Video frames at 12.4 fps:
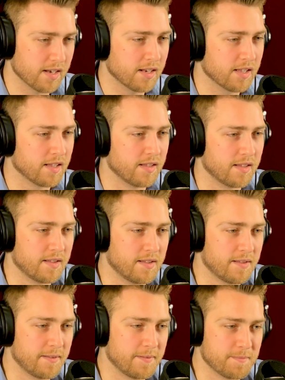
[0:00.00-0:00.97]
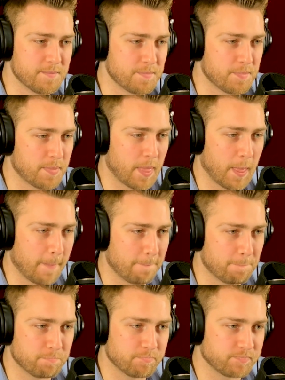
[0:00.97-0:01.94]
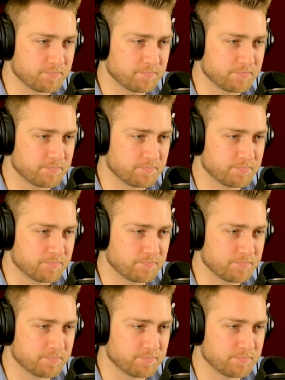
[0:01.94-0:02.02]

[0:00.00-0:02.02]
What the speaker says: Yeah, that's nuts, man.